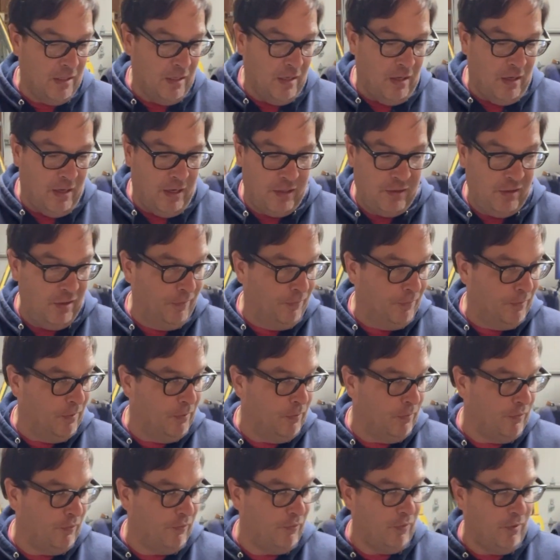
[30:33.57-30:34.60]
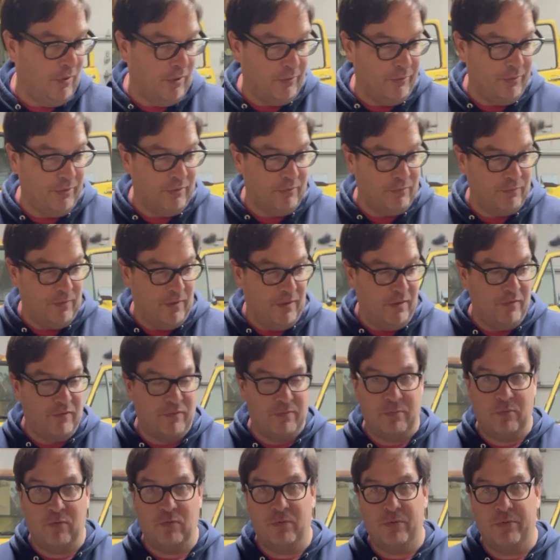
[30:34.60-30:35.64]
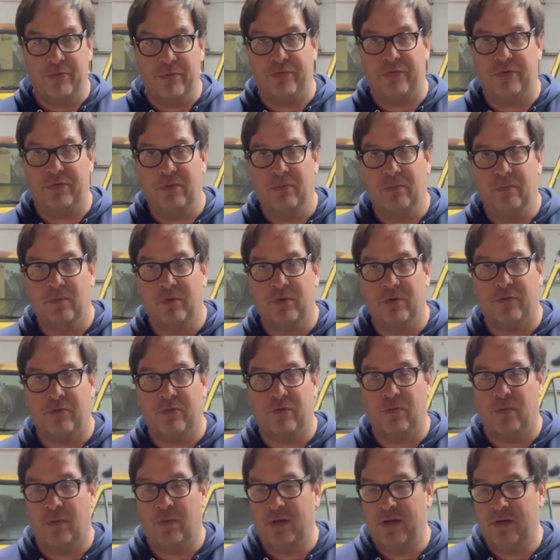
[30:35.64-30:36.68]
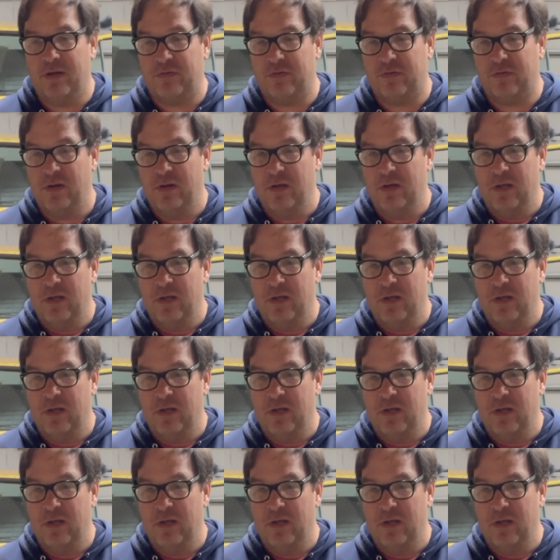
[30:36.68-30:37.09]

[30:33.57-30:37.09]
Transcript: I definitely was struggling to find some tools once or twice.